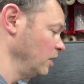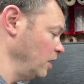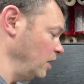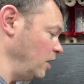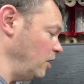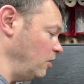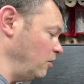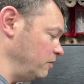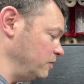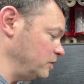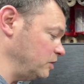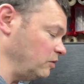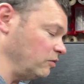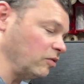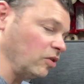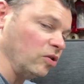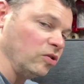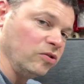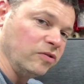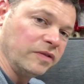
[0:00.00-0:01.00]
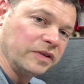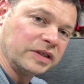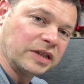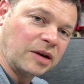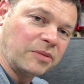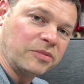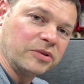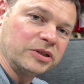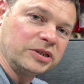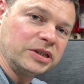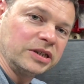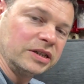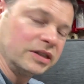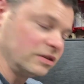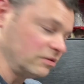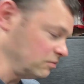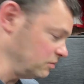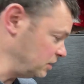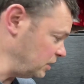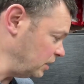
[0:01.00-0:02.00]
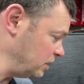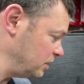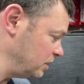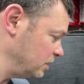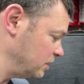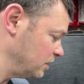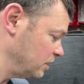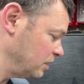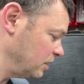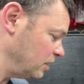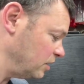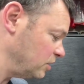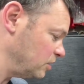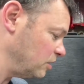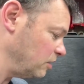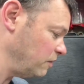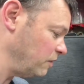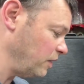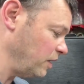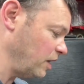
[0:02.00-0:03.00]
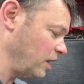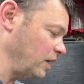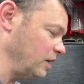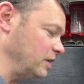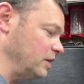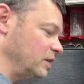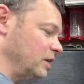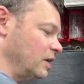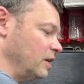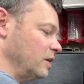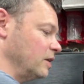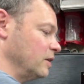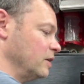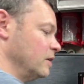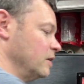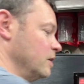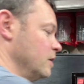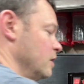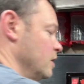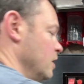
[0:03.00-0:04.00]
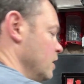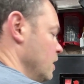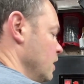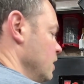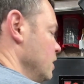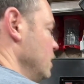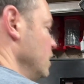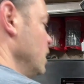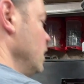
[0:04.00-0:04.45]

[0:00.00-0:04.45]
and obviously we've got over temperature sensors and stuff like that inside to